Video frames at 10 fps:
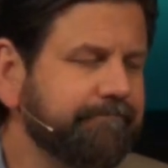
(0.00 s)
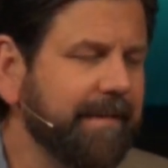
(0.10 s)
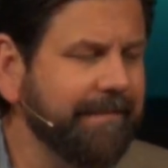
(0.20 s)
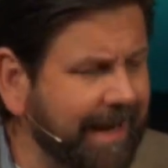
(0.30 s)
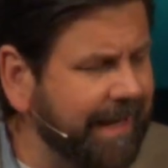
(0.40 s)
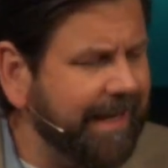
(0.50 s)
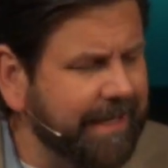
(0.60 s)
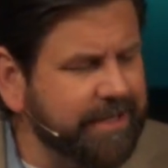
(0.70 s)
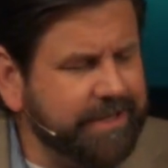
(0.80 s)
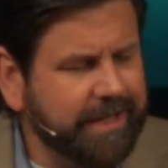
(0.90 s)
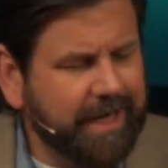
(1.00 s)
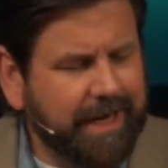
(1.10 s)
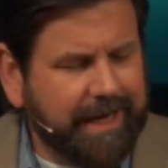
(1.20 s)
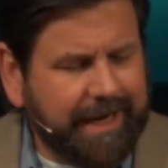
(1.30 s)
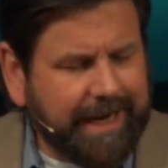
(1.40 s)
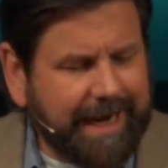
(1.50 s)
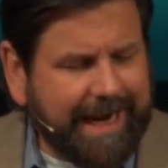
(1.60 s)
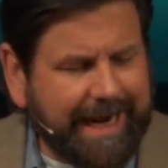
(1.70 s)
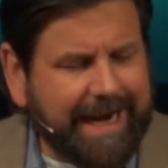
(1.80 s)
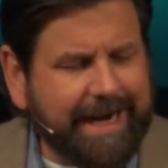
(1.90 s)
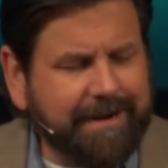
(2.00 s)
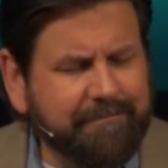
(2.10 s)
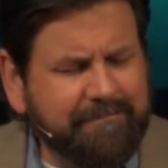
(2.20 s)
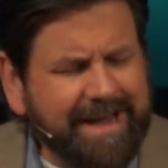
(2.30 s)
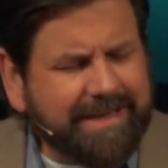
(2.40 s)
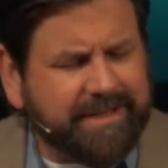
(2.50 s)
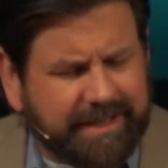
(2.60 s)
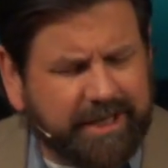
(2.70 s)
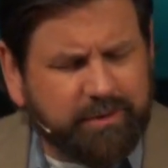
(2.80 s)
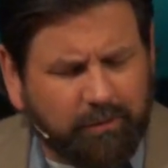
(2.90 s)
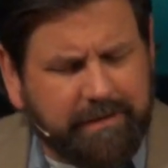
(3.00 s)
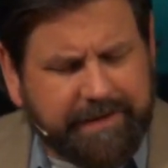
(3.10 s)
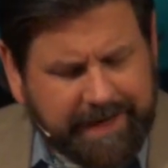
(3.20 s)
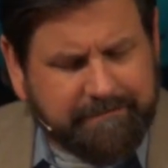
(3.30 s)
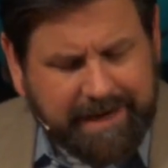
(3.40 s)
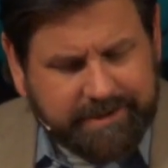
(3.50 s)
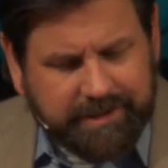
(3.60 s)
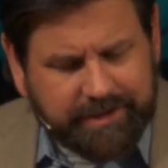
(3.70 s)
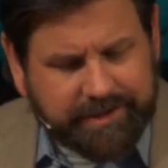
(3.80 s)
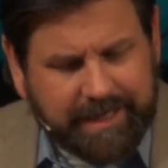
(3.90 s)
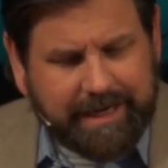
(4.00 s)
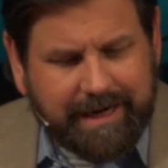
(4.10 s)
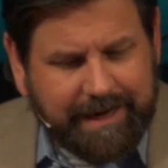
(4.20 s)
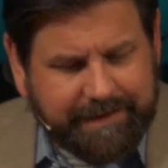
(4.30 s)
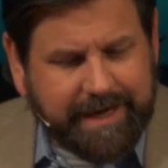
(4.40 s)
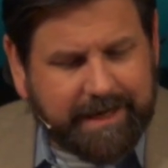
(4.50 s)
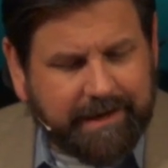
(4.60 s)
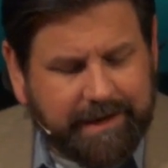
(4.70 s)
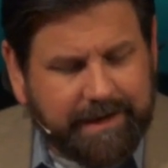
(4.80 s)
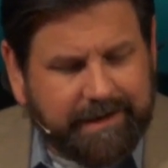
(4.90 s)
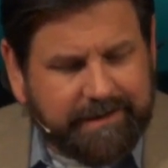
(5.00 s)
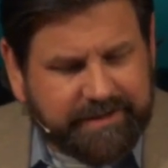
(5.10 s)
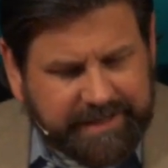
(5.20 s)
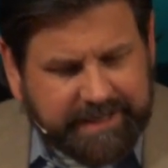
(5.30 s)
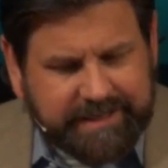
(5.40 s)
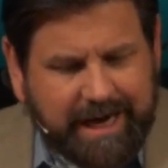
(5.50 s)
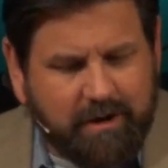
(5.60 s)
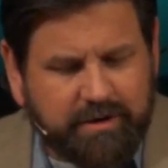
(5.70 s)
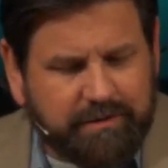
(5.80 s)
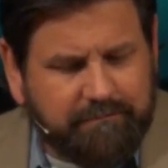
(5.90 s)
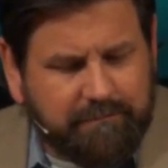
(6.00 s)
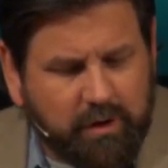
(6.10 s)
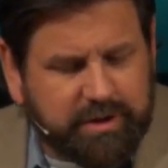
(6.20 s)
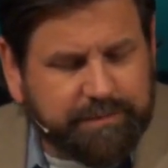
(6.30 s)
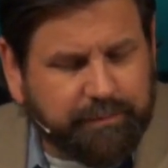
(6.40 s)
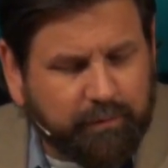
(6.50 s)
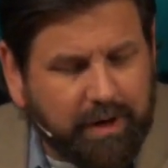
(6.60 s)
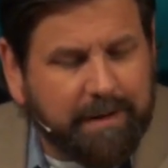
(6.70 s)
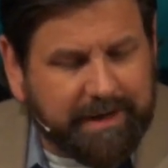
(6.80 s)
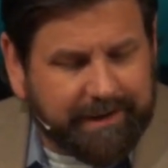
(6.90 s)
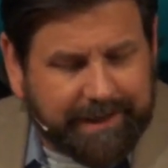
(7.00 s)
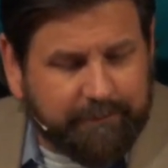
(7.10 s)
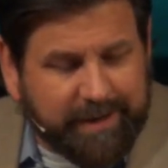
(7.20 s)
that is a message or the message that I think sticks out most prominently.